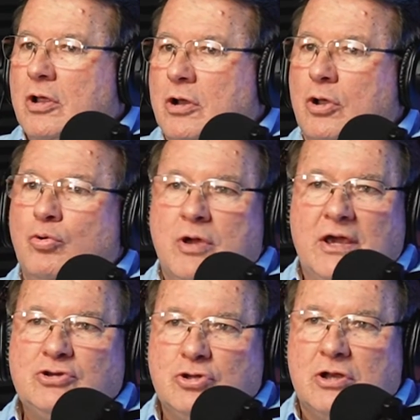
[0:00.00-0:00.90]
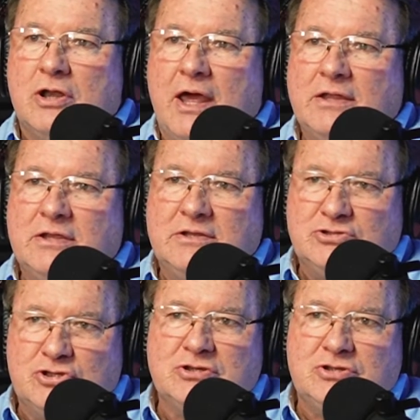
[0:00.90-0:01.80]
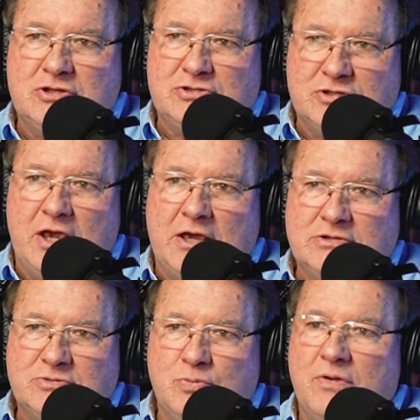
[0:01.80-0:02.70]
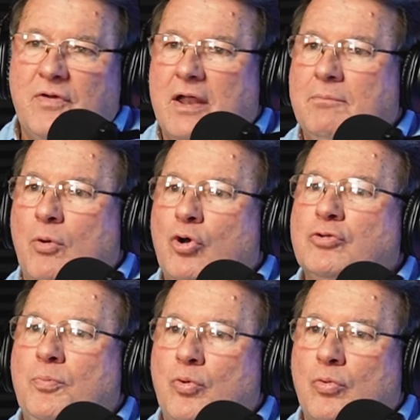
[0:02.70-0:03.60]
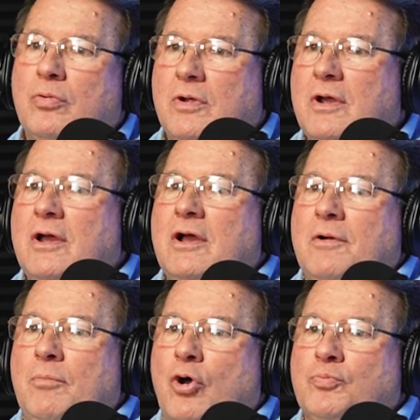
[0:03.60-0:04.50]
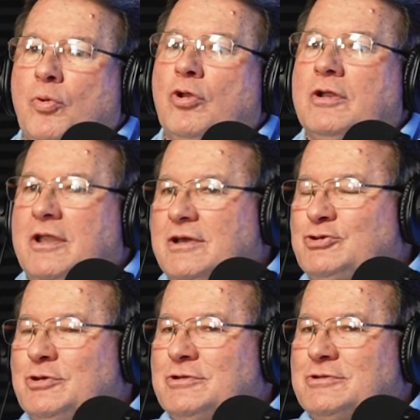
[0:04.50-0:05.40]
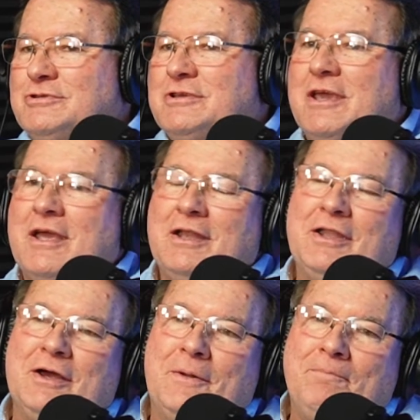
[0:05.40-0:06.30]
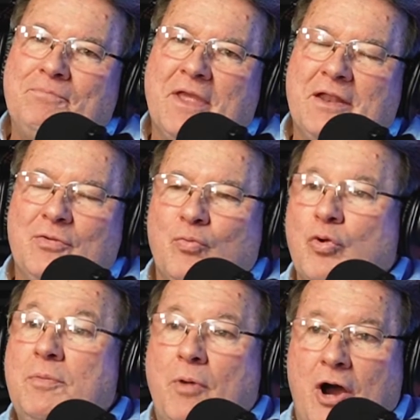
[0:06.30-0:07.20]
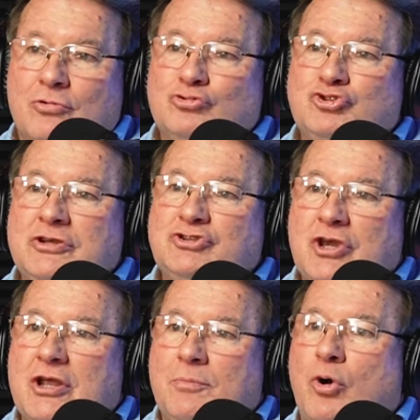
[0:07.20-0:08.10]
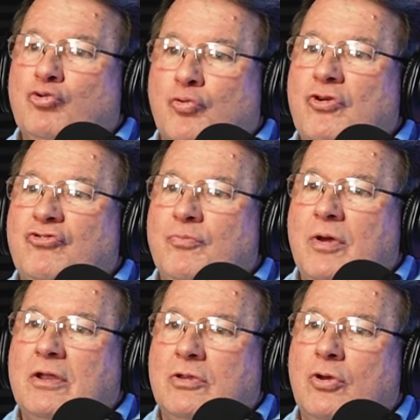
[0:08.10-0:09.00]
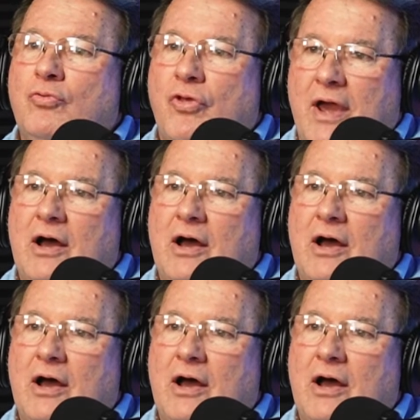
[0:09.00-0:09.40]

location in 1966. We've had multiple additions and the remodels since then, most recent being 2000.